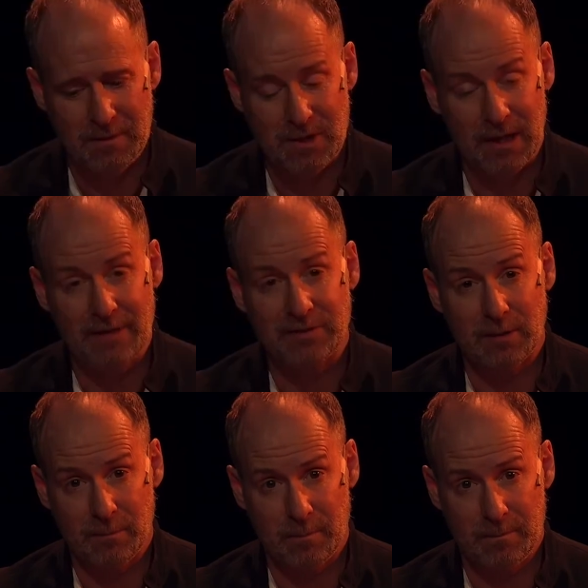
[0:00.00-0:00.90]
She left
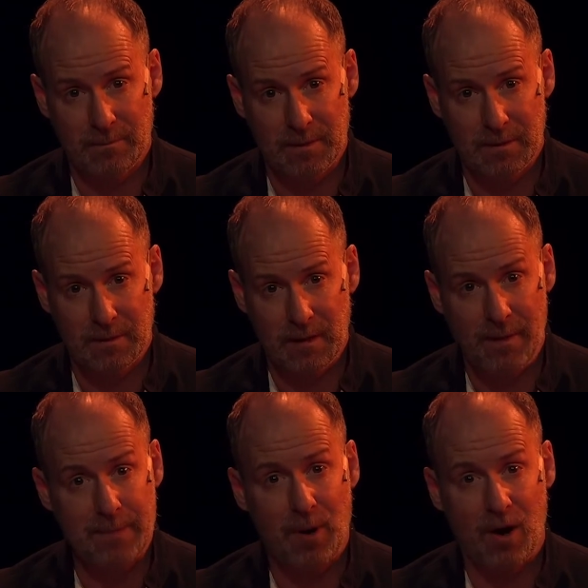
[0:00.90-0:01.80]
him, and
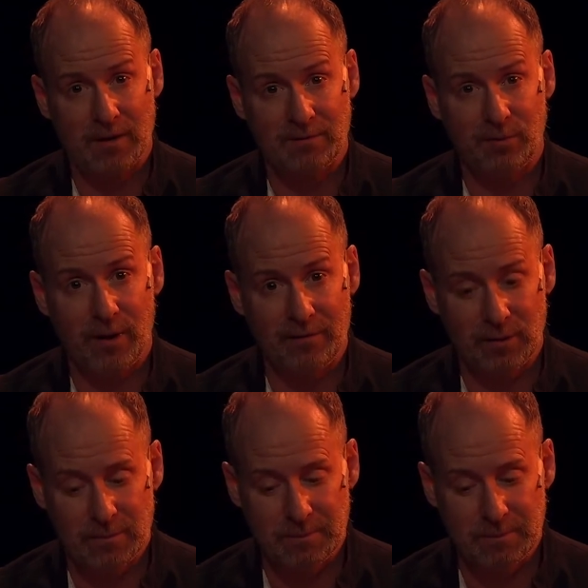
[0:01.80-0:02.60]
they parted forever.